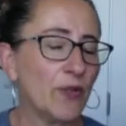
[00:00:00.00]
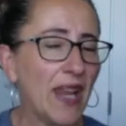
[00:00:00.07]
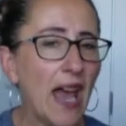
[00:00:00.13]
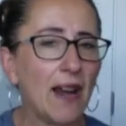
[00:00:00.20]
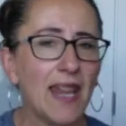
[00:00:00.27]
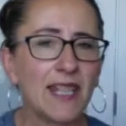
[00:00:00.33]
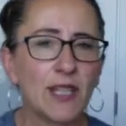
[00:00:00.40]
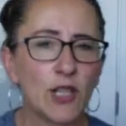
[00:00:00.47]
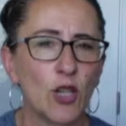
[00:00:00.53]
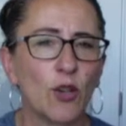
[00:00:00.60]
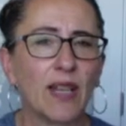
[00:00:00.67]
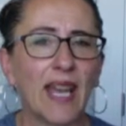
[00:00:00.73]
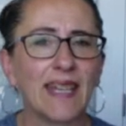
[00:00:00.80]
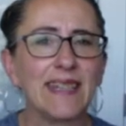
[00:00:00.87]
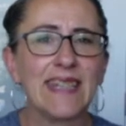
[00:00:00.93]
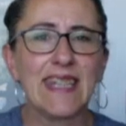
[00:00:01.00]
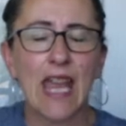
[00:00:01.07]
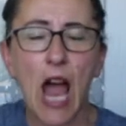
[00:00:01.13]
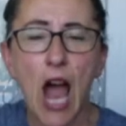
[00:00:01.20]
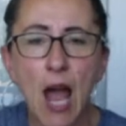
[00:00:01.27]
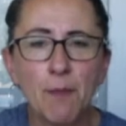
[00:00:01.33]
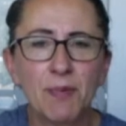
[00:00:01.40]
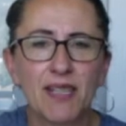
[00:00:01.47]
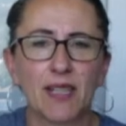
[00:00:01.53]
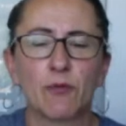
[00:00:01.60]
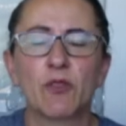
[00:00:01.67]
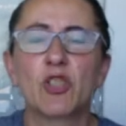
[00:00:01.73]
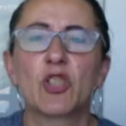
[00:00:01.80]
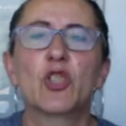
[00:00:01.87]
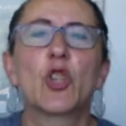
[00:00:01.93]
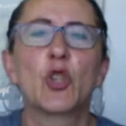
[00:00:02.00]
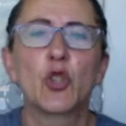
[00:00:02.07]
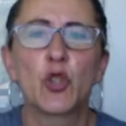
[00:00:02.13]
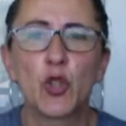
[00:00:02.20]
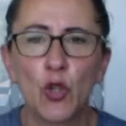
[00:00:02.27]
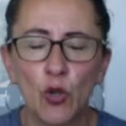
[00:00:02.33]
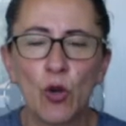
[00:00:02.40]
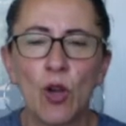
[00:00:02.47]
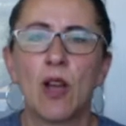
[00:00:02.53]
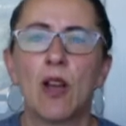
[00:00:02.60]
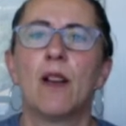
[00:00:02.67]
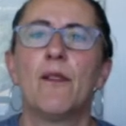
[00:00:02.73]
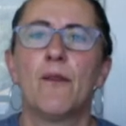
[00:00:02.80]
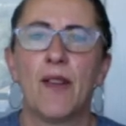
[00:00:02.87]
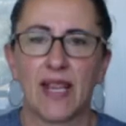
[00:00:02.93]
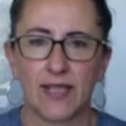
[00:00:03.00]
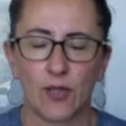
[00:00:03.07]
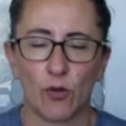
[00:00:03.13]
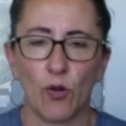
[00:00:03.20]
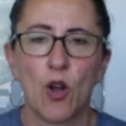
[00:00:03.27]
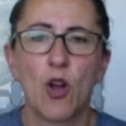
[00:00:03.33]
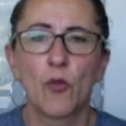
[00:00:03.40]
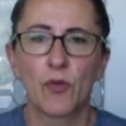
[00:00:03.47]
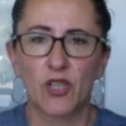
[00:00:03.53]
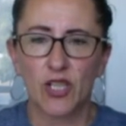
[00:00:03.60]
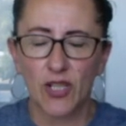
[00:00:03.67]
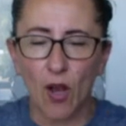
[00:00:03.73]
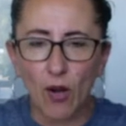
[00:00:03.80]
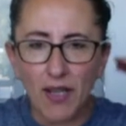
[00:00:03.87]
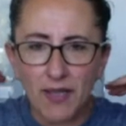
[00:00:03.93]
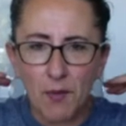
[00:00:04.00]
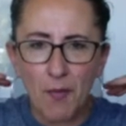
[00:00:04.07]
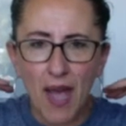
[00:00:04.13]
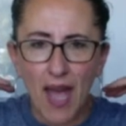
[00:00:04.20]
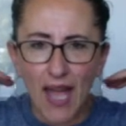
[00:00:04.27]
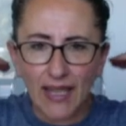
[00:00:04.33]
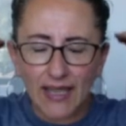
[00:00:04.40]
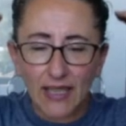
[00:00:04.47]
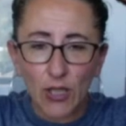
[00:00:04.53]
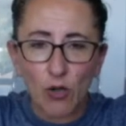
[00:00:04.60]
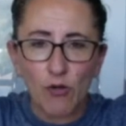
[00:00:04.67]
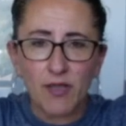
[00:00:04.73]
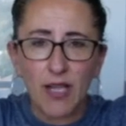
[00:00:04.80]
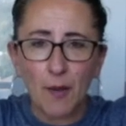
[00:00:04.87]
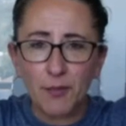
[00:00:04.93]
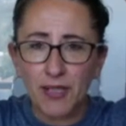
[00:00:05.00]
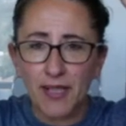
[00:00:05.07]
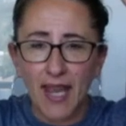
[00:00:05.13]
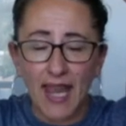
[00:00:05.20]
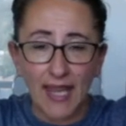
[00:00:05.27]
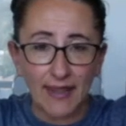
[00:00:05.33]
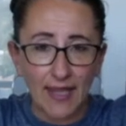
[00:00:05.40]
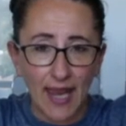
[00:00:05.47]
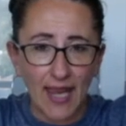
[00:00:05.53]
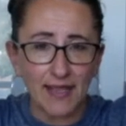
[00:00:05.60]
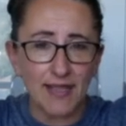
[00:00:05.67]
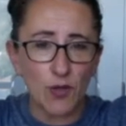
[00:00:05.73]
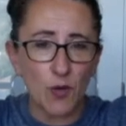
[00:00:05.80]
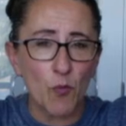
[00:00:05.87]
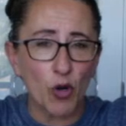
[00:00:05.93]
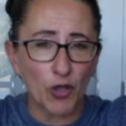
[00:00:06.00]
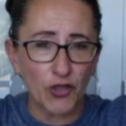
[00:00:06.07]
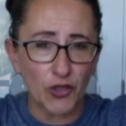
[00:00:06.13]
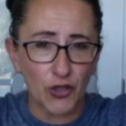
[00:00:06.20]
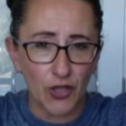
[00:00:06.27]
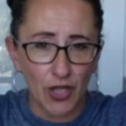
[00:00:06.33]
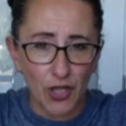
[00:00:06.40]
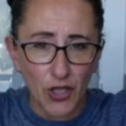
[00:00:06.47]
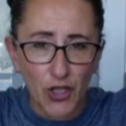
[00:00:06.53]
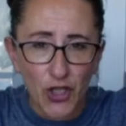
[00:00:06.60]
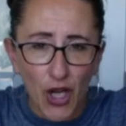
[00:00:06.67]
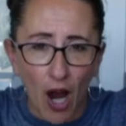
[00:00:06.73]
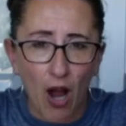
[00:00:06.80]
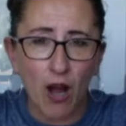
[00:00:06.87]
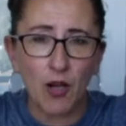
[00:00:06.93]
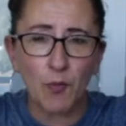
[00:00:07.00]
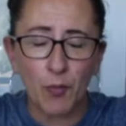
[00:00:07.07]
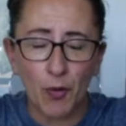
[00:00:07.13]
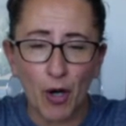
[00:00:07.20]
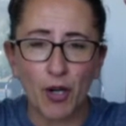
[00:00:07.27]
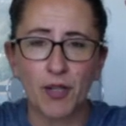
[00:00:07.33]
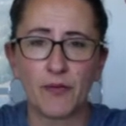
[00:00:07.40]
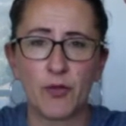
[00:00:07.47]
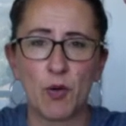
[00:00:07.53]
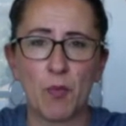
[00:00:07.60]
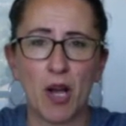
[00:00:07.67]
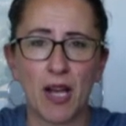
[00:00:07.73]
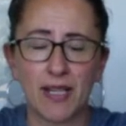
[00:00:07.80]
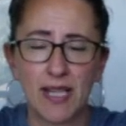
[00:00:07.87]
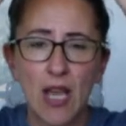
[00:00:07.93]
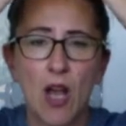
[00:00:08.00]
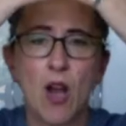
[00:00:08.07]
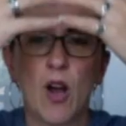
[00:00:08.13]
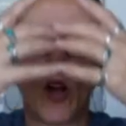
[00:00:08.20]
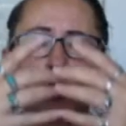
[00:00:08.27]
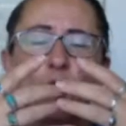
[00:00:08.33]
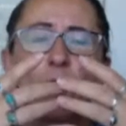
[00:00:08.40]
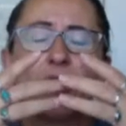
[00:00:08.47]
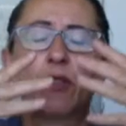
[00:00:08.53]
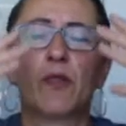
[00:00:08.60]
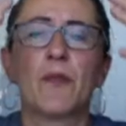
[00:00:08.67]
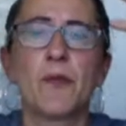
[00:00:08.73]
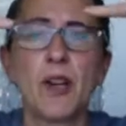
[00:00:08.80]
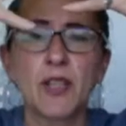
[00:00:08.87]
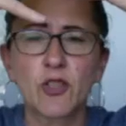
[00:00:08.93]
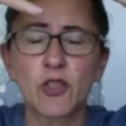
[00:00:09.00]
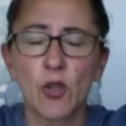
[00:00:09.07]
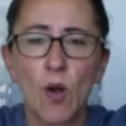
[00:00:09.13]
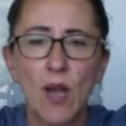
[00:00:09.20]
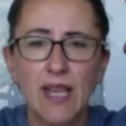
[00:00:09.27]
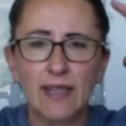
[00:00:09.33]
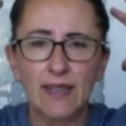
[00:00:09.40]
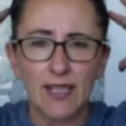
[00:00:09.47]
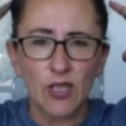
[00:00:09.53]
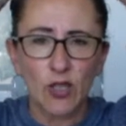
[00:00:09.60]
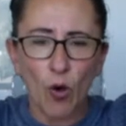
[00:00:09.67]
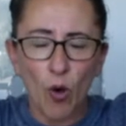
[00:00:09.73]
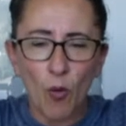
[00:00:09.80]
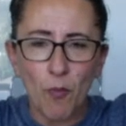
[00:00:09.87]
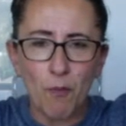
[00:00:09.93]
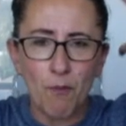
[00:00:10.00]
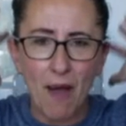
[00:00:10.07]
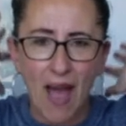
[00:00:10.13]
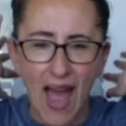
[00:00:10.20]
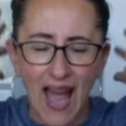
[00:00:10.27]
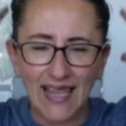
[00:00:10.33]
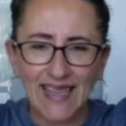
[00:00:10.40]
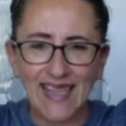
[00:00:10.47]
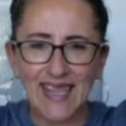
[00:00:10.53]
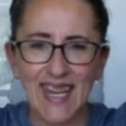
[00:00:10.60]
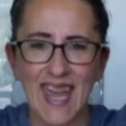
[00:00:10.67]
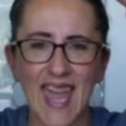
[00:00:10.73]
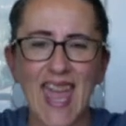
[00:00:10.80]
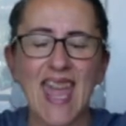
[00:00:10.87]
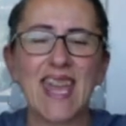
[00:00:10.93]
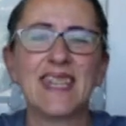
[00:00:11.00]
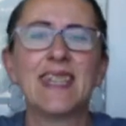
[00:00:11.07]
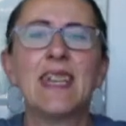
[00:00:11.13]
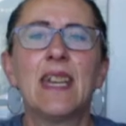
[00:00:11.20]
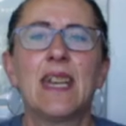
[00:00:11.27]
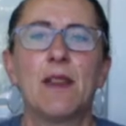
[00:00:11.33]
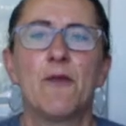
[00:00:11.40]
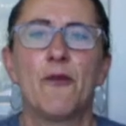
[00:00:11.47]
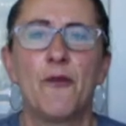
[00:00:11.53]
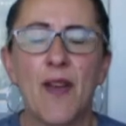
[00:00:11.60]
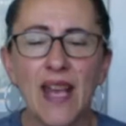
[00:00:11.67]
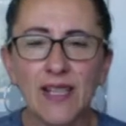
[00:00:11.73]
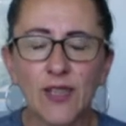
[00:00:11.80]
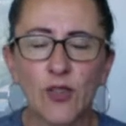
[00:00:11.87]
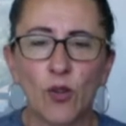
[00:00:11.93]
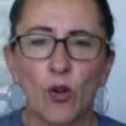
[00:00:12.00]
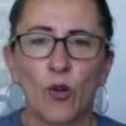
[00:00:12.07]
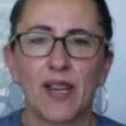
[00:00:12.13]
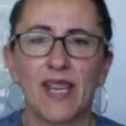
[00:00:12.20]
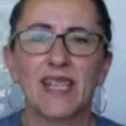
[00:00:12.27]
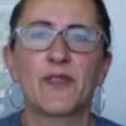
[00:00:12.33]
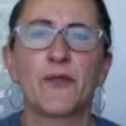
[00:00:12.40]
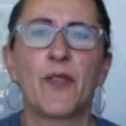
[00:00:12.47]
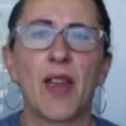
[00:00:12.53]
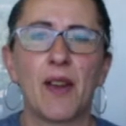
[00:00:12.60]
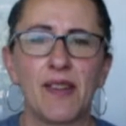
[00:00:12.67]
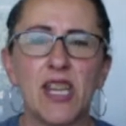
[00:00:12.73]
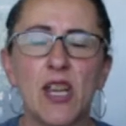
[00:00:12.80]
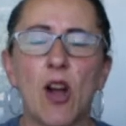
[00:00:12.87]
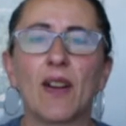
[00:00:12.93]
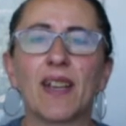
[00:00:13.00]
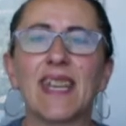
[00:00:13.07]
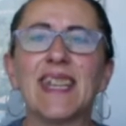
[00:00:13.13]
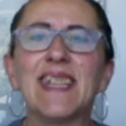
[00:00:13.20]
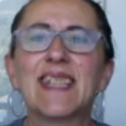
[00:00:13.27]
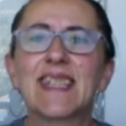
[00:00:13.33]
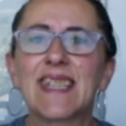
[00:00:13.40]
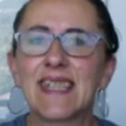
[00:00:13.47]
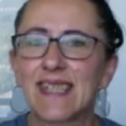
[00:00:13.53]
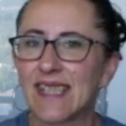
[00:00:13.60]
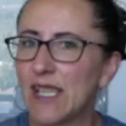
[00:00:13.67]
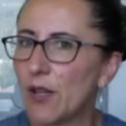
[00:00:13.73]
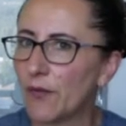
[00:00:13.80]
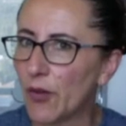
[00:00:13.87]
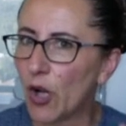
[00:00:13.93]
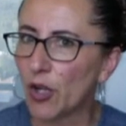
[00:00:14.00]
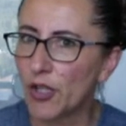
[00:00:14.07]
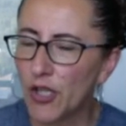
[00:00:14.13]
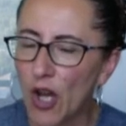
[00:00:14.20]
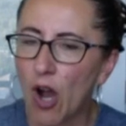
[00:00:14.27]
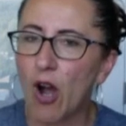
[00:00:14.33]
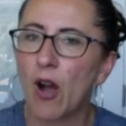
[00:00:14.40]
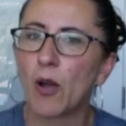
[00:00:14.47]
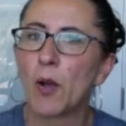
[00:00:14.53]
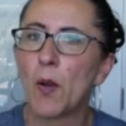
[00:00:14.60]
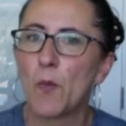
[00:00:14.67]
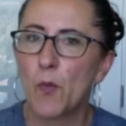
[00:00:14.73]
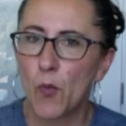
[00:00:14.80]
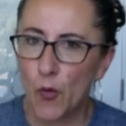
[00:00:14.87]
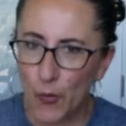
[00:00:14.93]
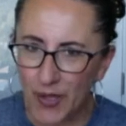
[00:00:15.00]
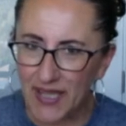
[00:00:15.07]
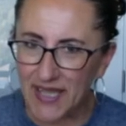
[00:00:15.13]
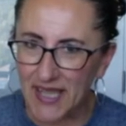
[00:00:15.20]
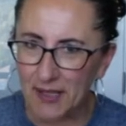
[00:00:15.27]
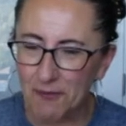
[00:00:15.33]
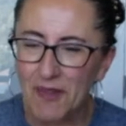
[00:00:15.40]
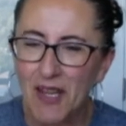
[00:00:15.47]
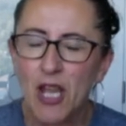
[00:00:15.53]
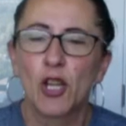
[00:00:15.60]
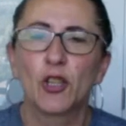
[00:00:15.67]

now let's look at the opposite, which is the Du vessel, which is all in the back and goes up to the head. The head is the most young part of your body, all the way to the front. So this whole back and head vessel is very young. It is the sea of all young meridian.